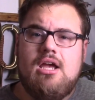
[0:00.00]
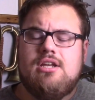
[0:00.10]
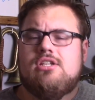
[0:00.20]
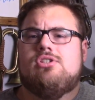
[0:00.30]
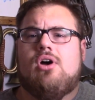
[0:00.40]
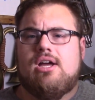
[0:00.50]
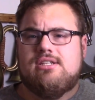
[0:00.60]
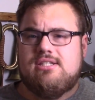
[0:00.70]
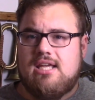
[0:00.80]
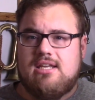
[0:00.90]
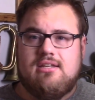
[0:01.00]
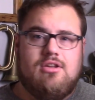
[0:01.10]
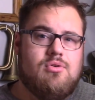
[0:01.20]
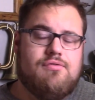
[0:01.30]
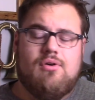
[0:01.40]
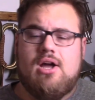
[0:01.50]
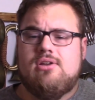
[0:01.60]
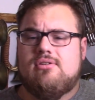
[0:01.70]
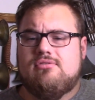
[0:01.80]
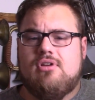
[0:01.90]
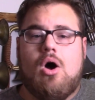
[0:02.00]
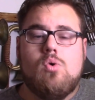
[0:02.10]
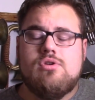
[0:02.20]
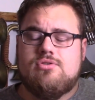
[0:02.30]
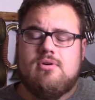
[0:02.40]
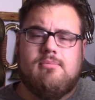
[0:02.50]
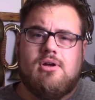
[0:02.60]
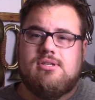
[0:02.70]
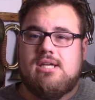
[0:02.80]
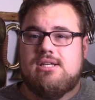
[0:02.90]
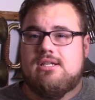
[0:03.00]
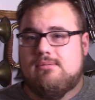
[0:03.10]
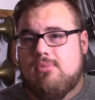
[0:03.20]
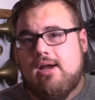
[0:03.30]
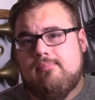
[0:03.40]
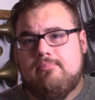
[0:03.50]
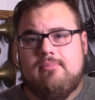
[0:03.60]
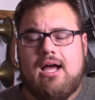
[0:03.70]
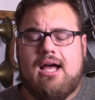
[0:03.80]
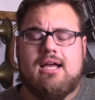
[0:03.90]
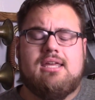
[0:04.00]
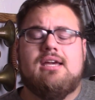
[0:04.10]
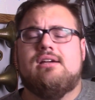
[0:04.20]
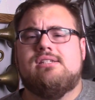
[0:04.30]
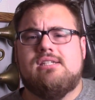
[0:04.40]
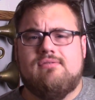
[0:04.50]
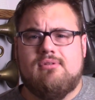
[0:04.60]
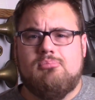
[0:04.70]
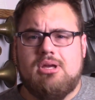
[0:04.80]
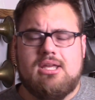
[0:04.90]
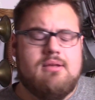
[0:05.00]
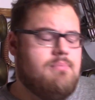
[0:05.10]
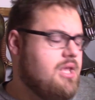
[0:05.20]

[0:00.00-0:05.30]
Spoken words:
designs that you would find on older trombones such as my King 7B.